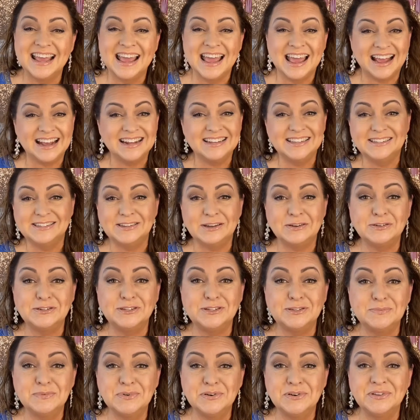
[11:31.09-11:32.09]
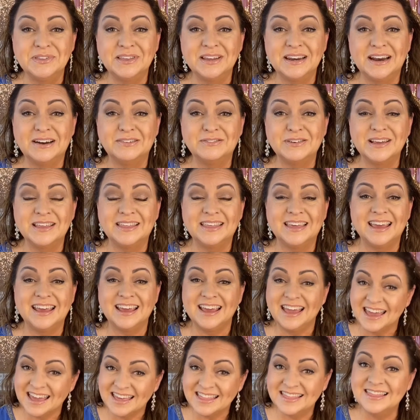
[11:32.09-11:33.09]
and so smooth and everything,
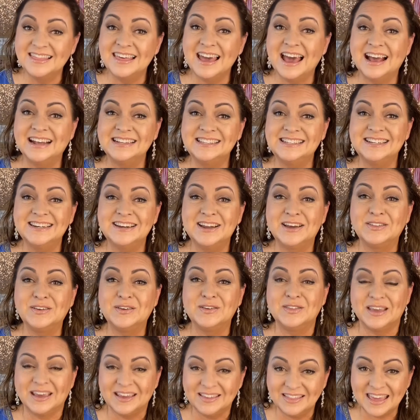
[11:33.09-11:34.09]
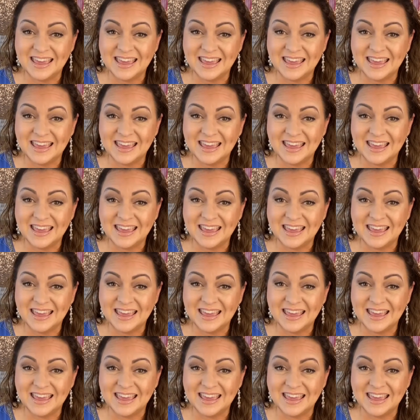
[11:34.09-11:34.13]
that's another thing.